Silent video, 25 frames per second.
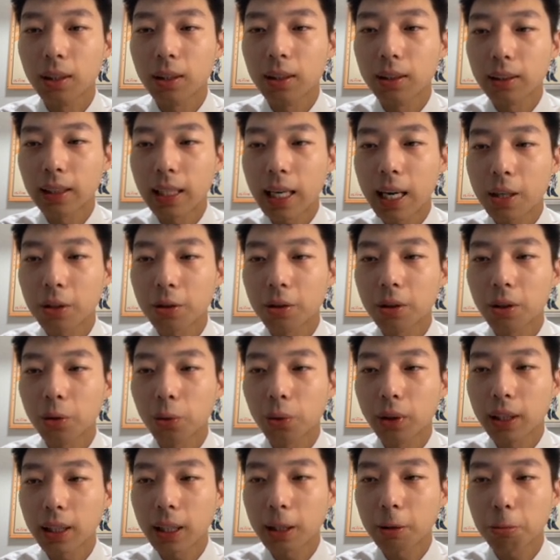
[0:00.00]
Now,
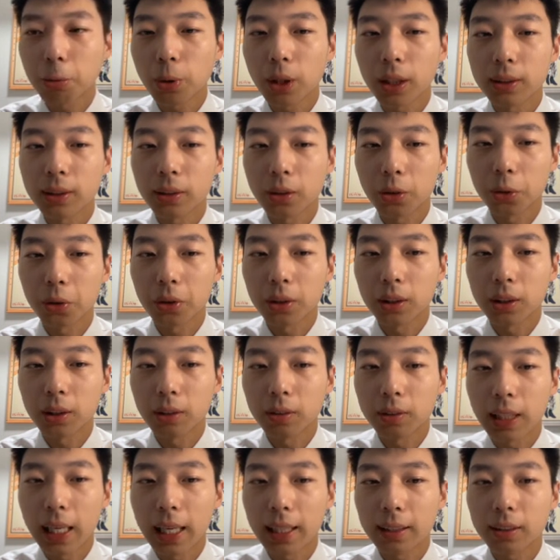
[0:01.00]
we compress the
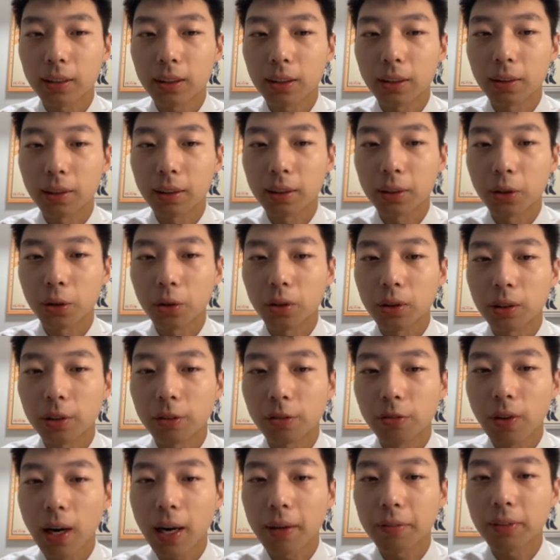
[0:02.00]
original texture into only
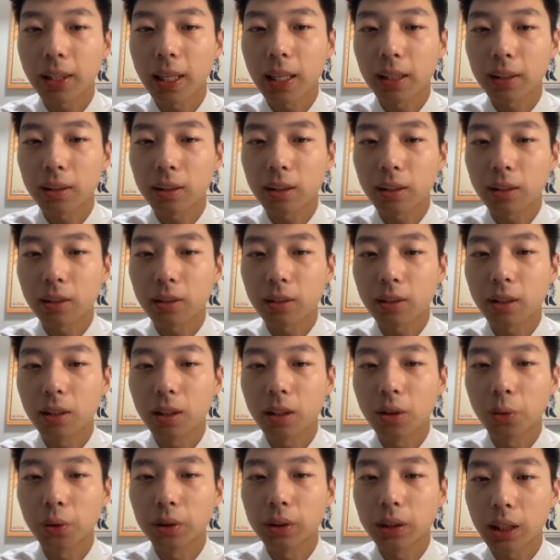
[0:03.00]
5 textures
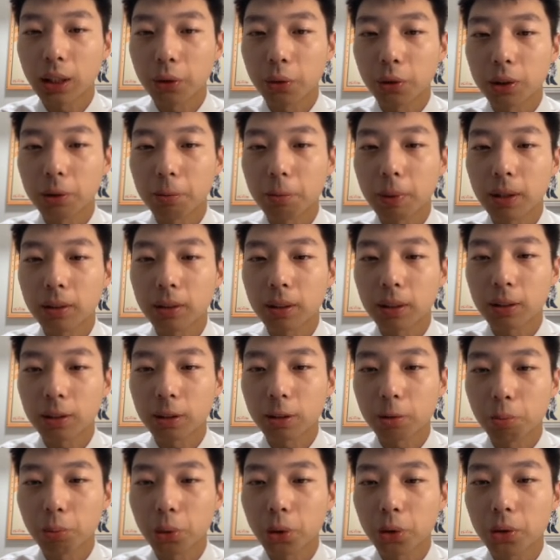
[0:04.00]
with corresponding
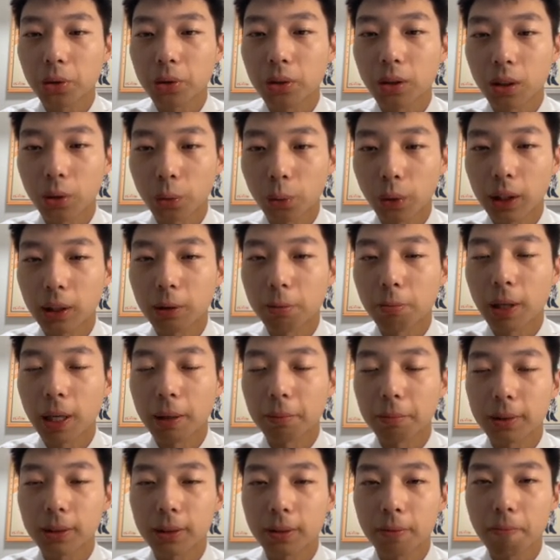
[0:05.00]
small weight
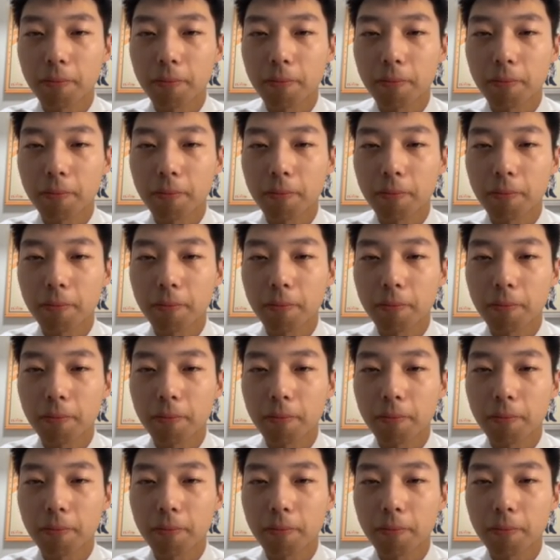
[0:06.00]
maps.